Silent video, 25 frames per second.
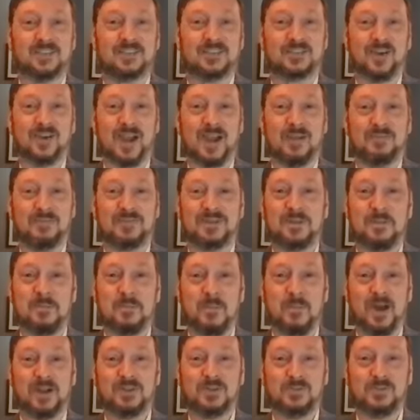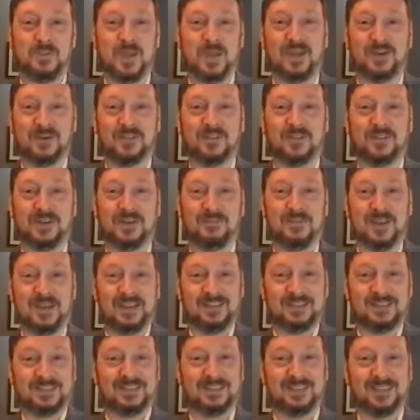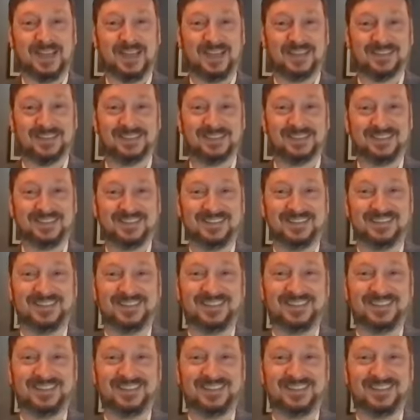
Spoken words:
describes it much better than me. Celeste? Oh,